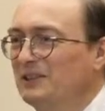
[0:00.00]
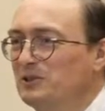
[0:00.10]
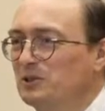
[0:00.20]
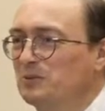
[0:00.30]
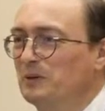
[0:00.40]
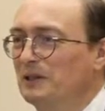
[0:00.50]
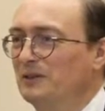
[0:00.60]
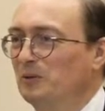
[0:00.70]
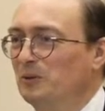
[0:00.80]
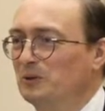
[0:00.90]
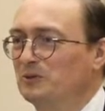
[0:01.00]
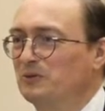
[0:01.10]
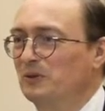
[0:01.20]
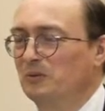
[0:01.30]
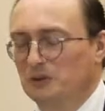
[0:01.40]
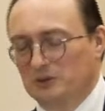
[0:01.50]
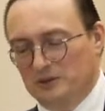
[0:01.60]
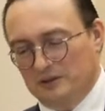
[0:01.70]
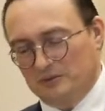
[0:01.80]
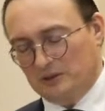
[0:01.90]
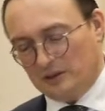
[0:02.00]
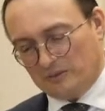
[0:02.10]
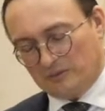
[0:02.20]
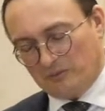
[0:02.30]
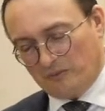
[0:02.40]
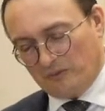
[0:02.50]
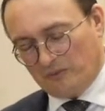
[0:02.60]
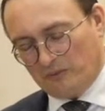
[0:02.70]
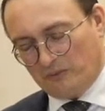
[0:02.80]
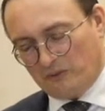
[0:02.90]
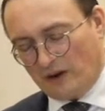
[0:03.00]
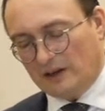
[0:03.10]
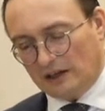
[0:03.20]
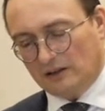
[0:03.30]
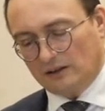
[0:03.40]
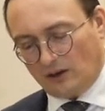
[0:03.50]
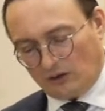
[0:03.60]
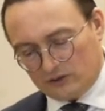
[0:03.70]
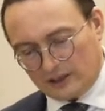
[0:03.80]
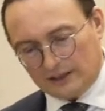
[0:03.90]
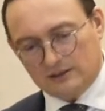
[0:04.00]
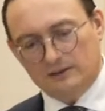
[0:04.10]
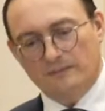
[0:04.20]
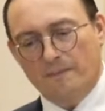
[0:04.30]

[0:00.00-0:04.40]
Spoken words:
just been almost very little contact.